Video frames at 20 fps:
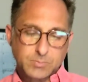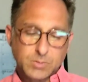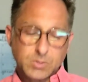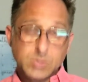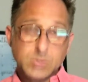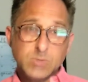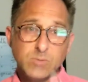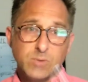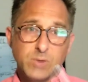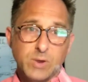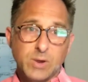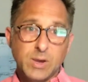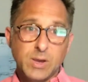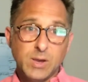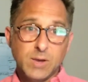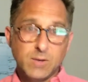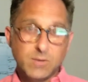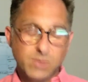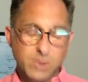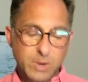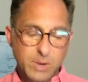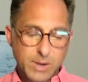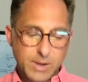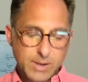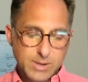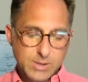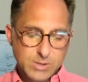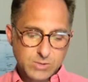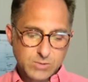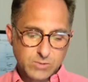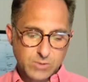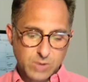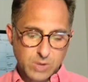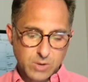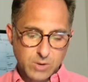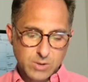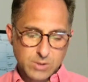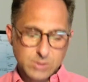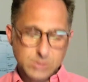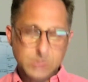So very, very nice
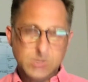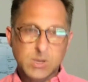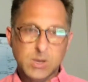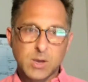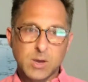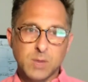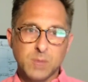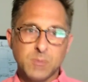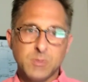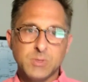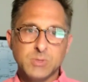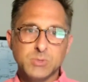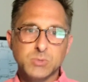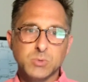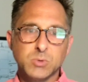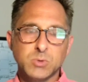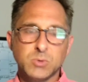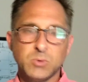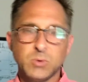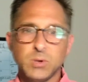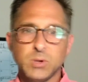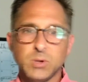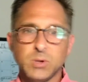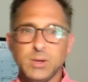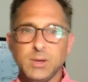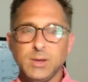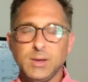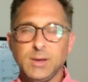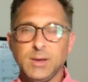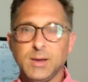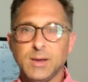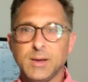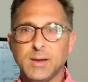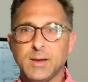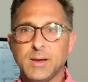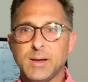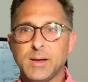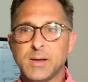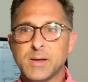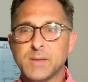fragrance. This one really,
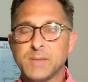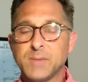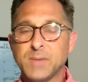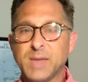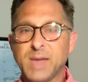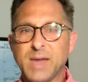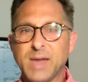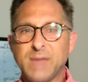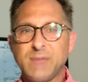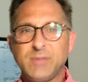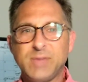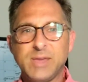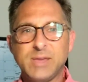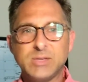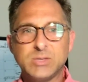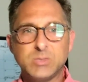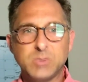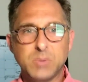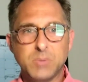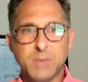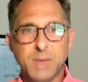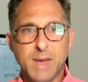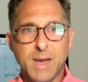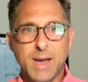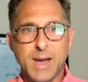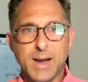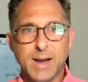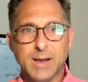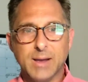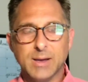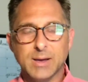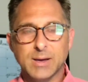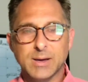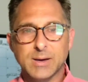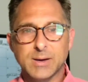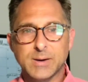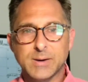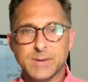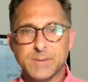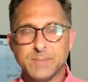it kind of takes me back.
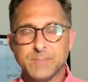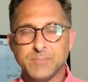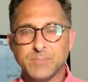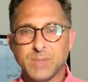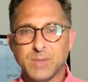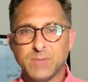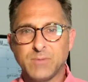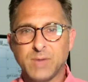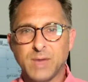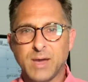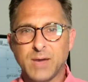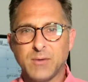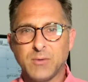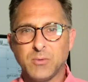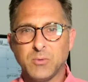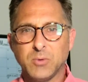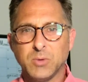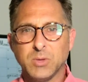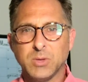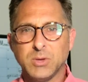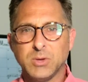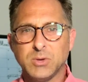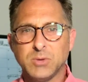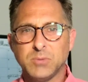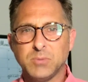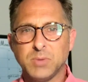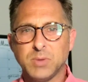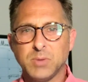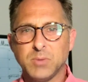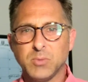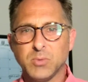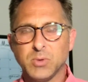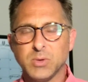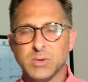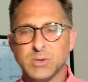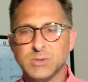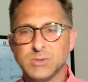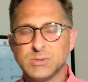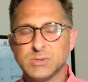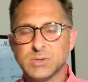I've got really good
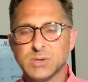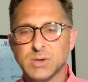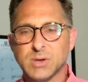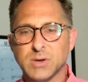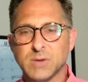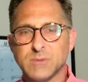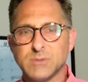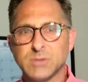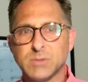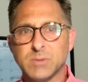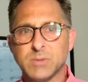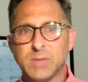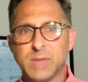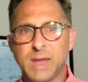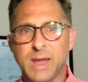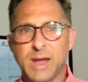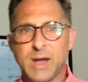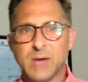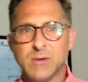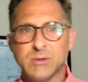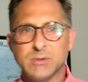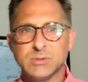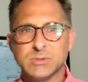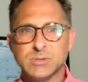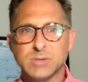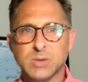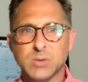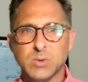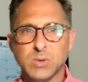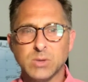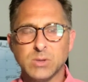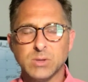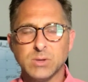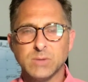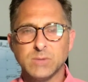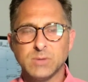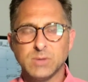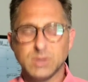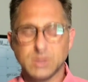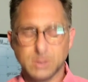memories of some of the houses that we
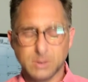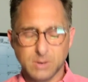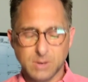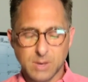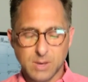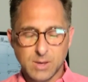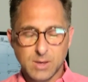lived in